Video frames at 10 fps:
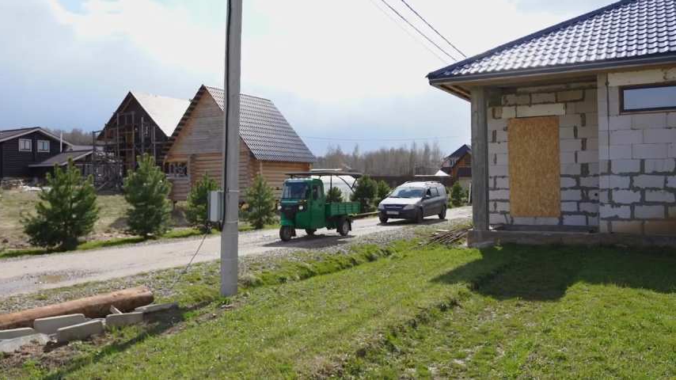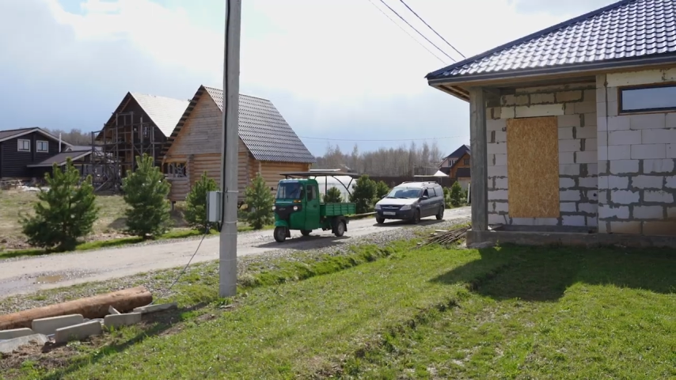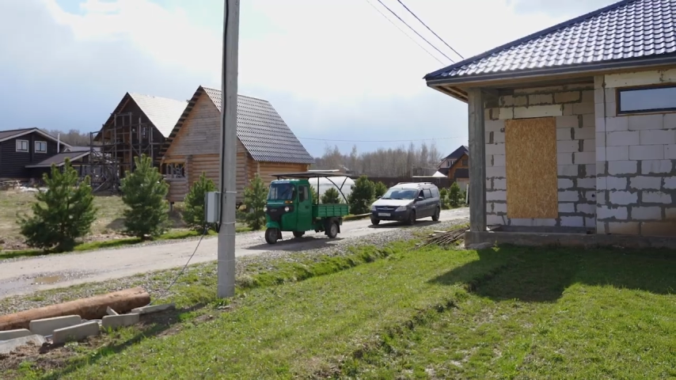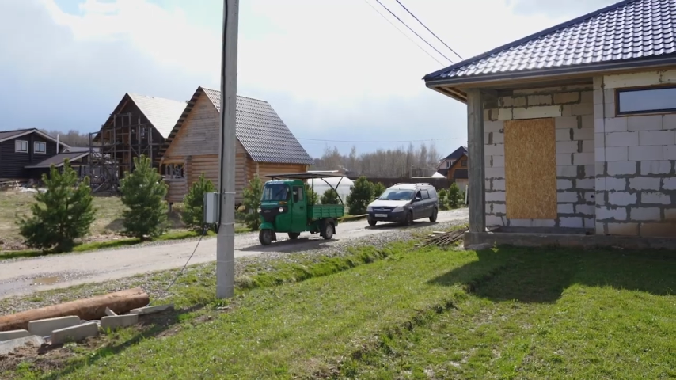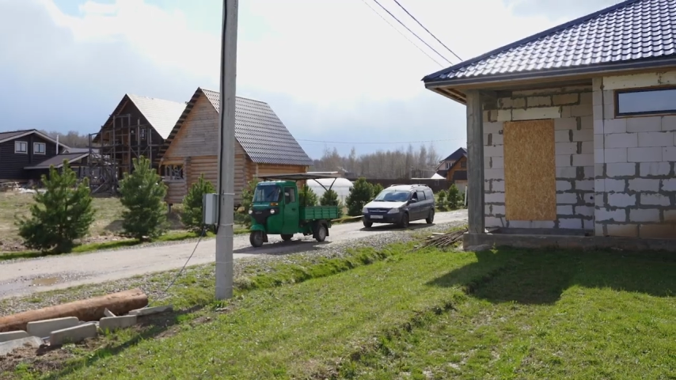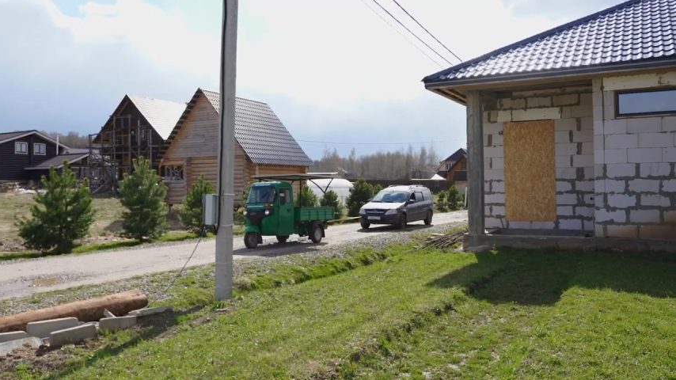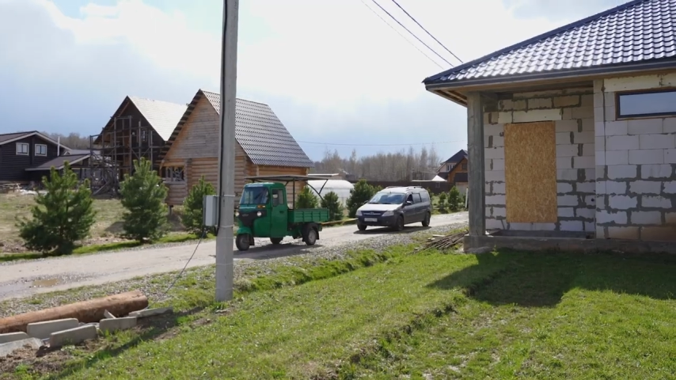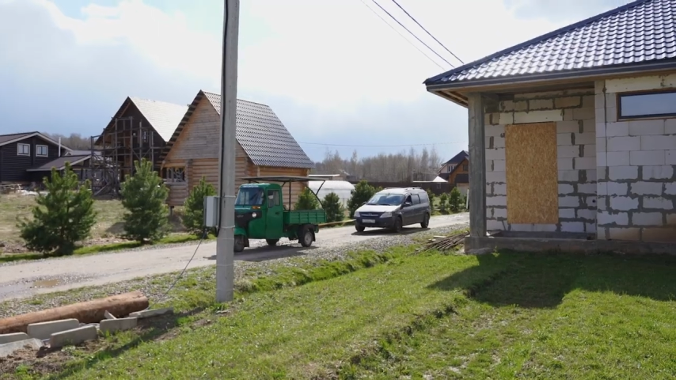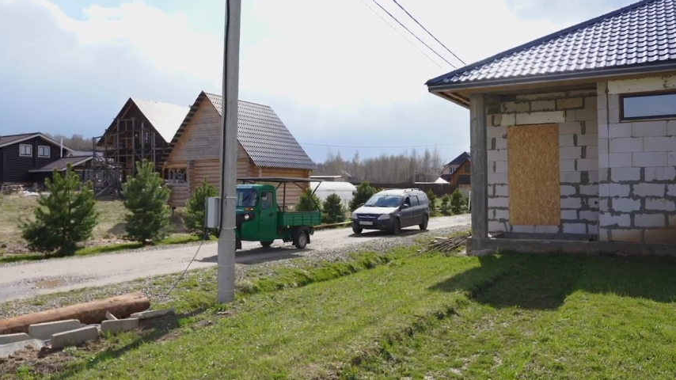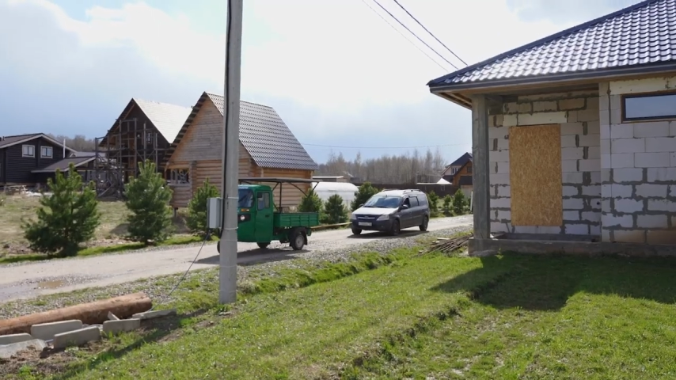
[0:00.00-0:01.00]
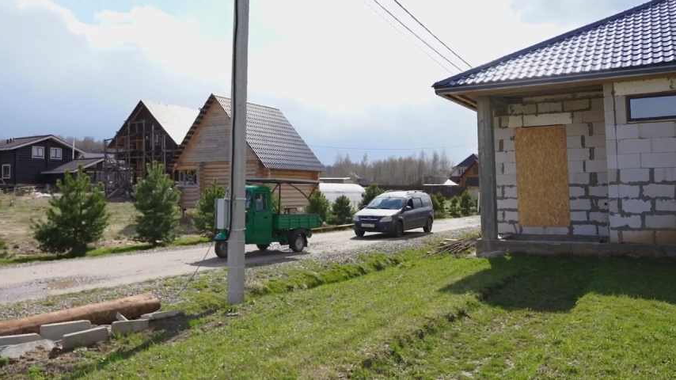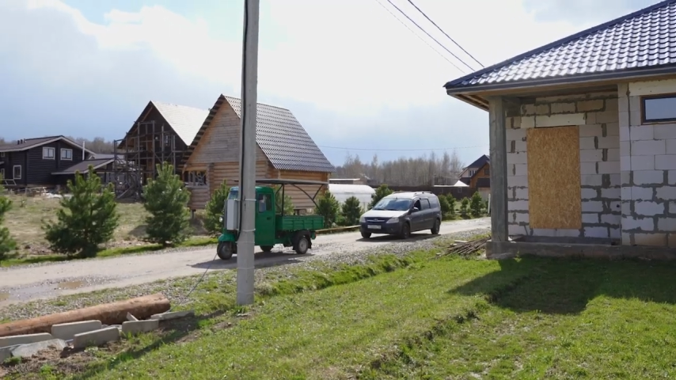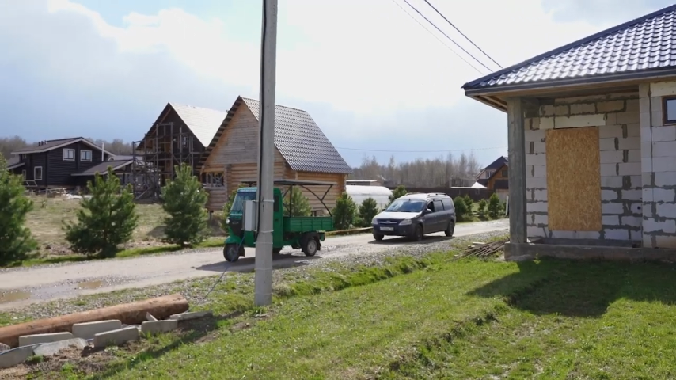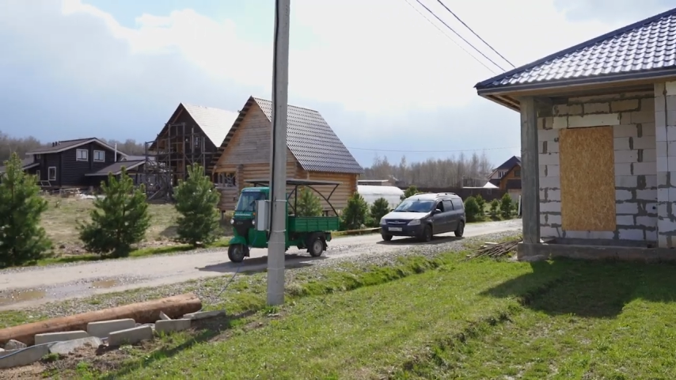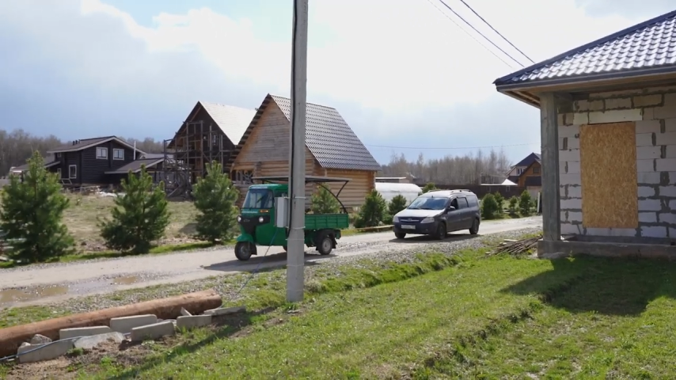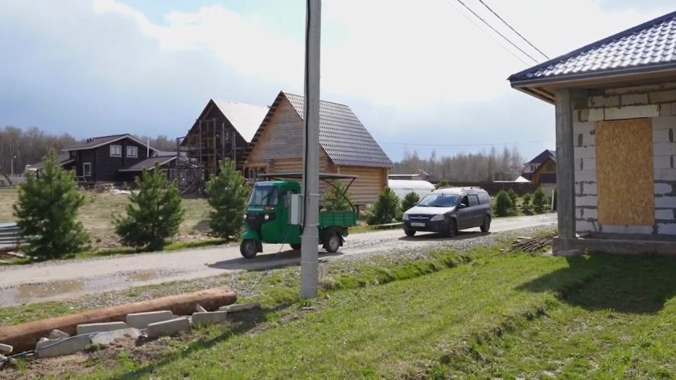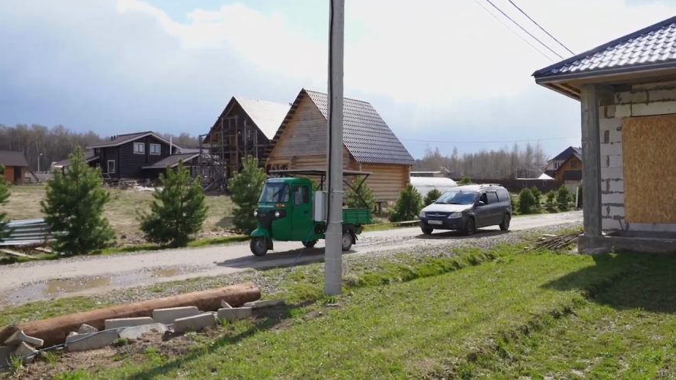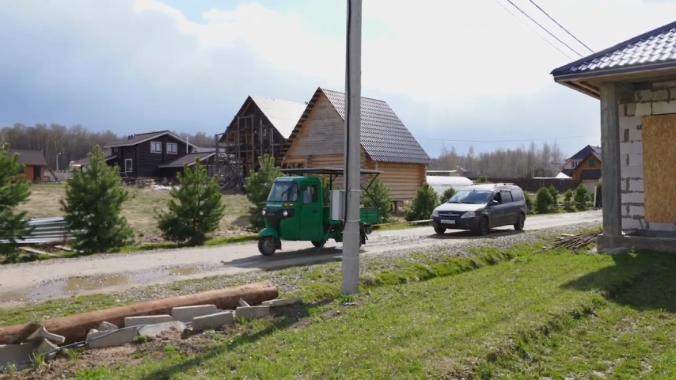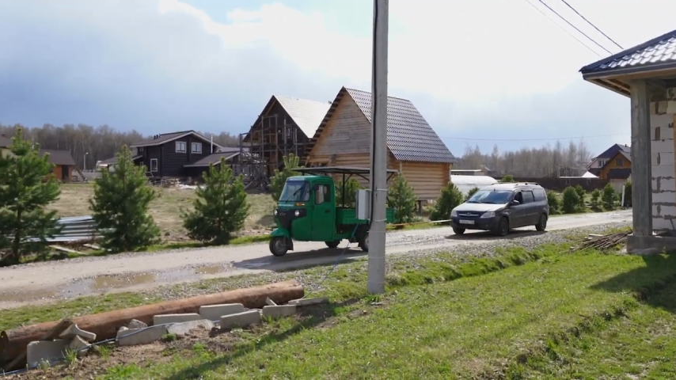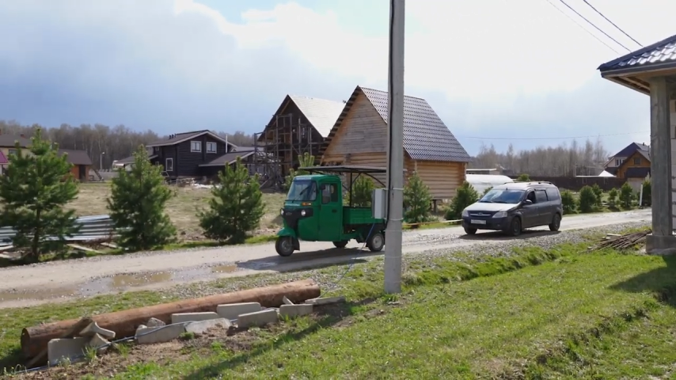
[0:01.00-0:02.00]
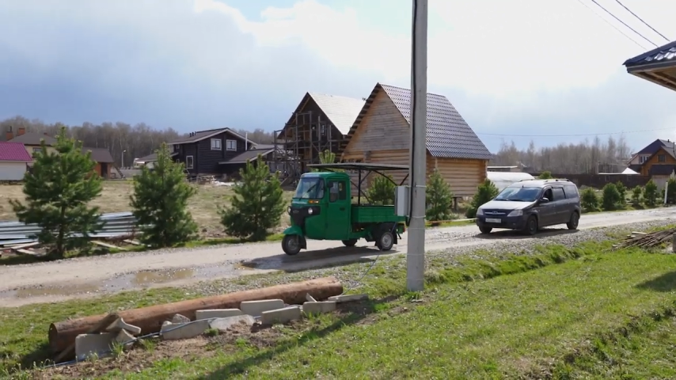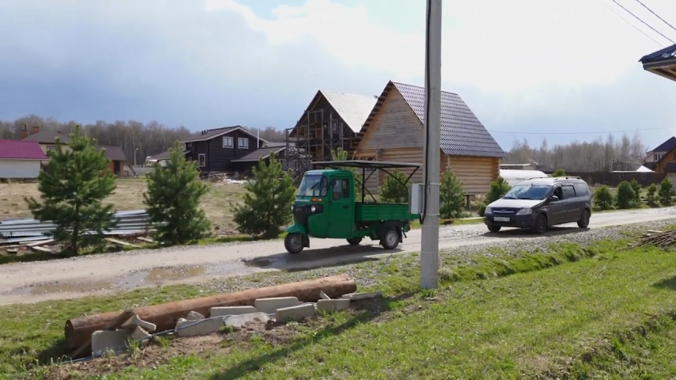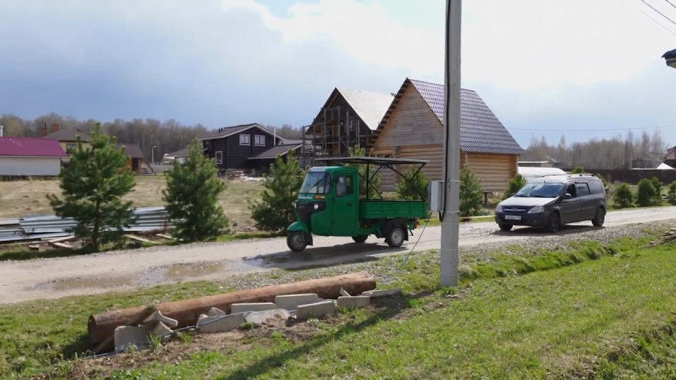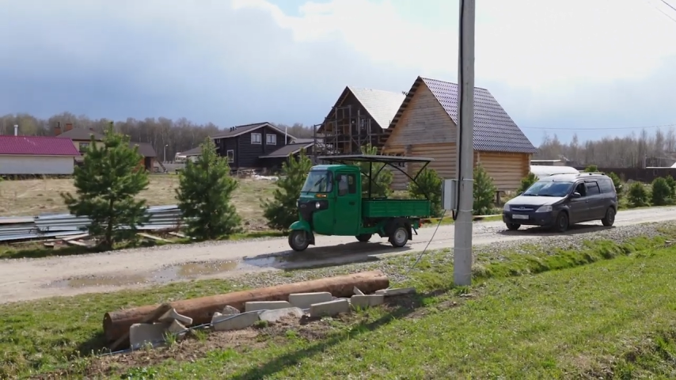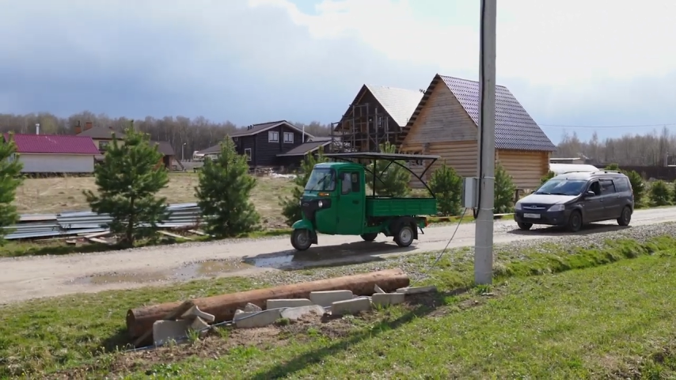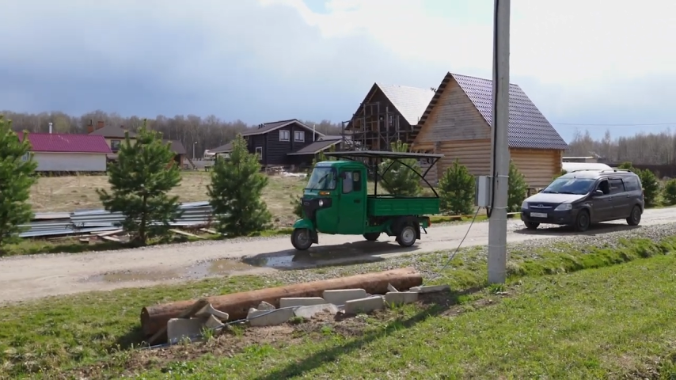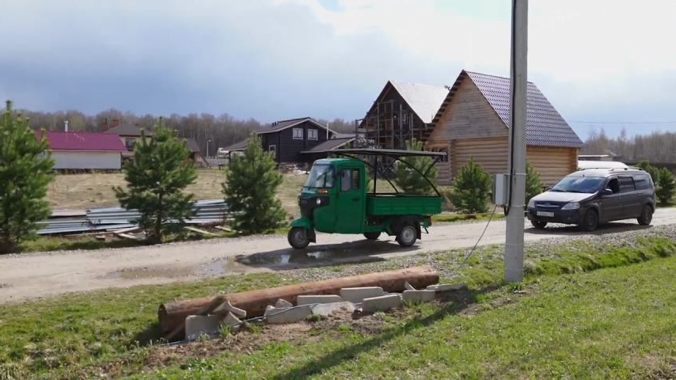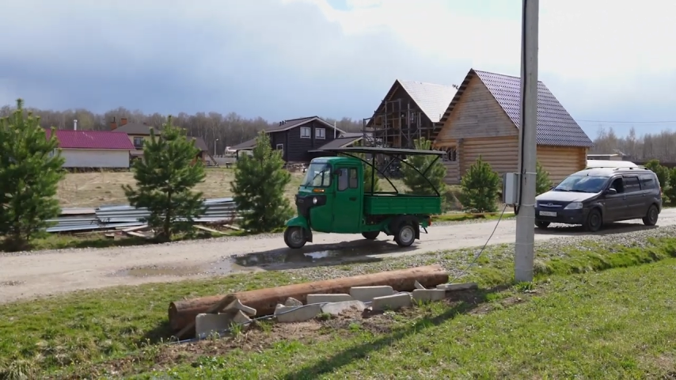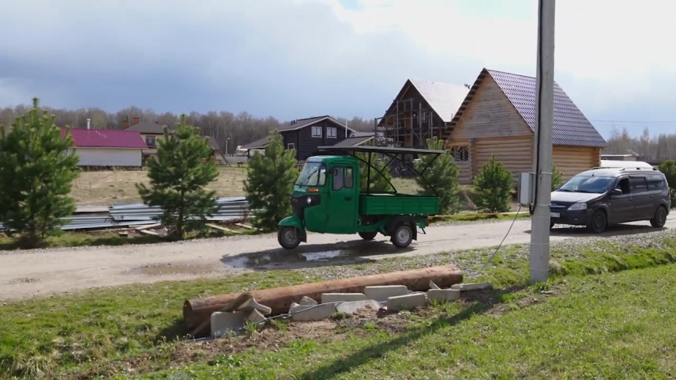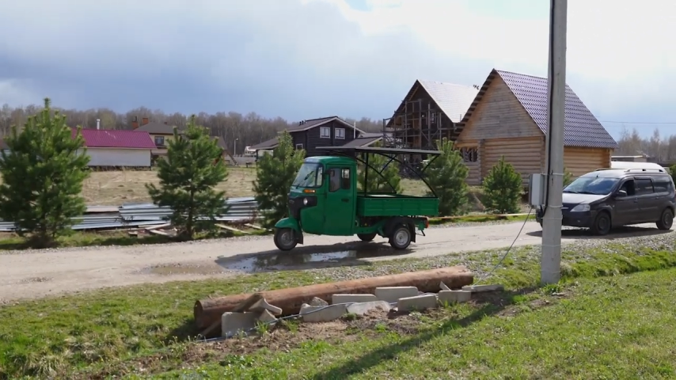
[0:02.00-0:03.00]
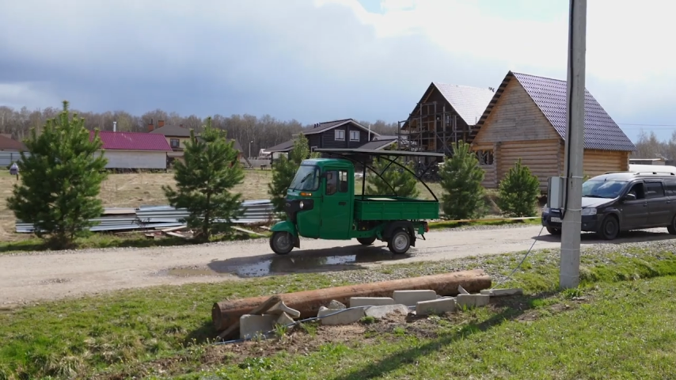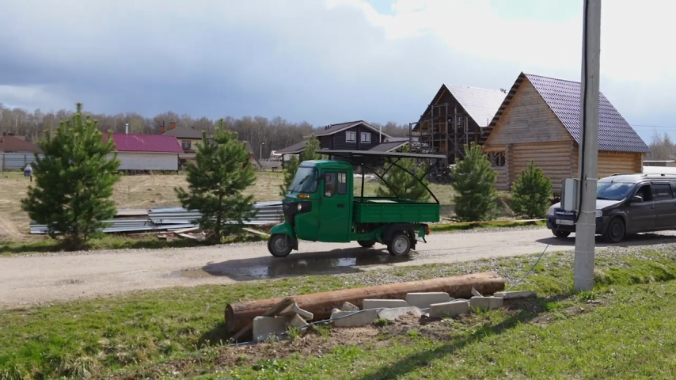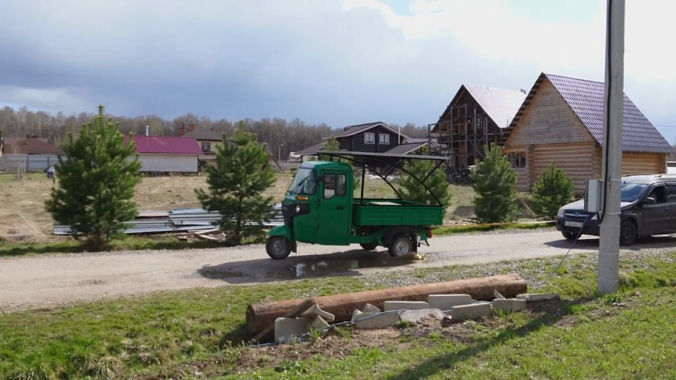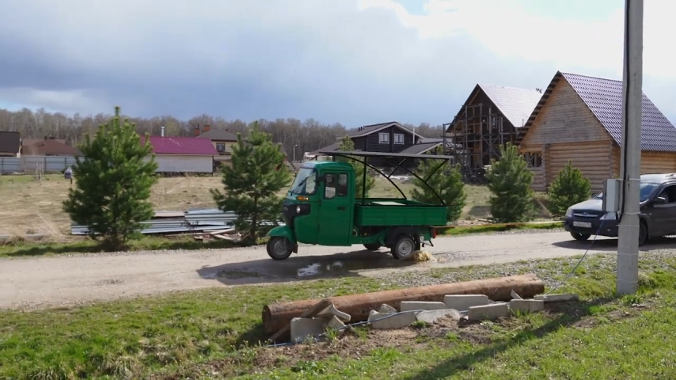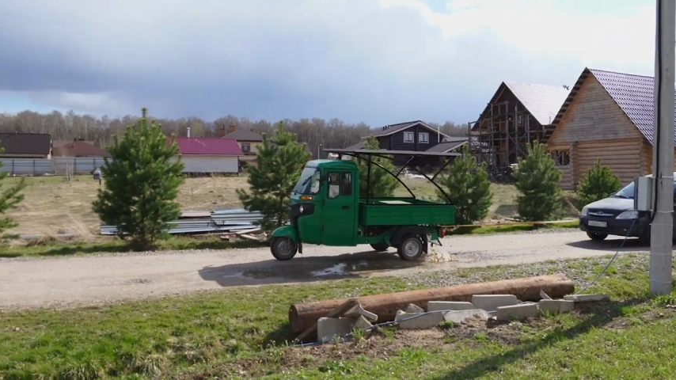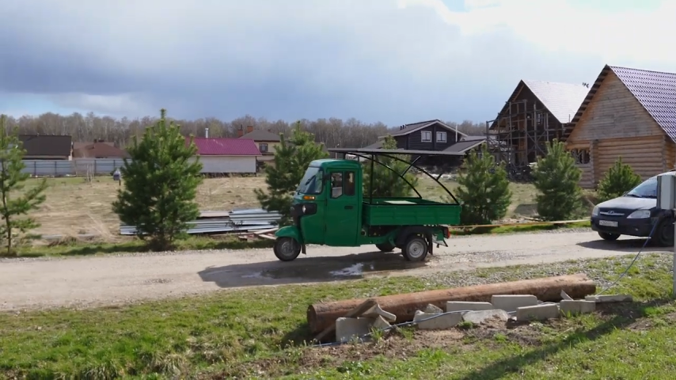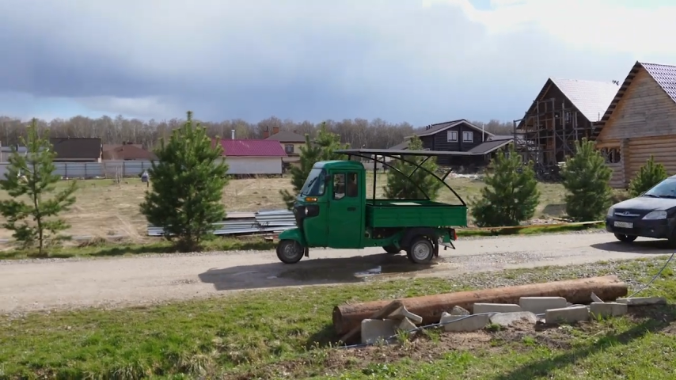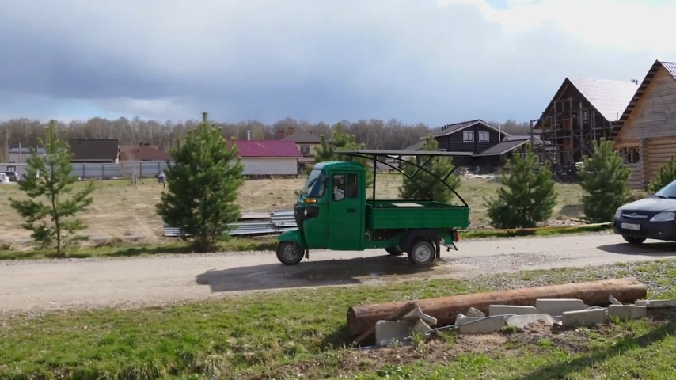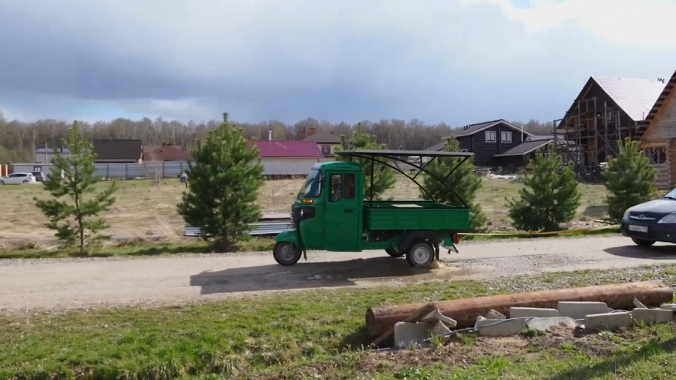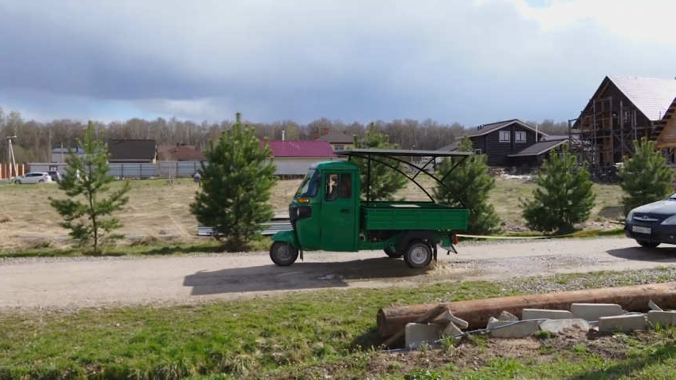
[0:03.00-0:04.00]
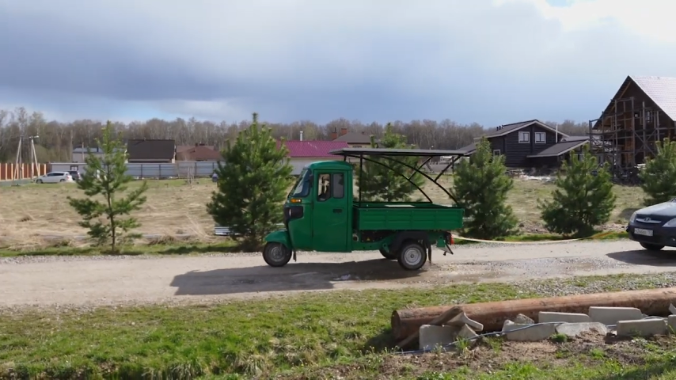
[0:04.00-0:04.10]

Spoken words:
[unreadable: no face in view]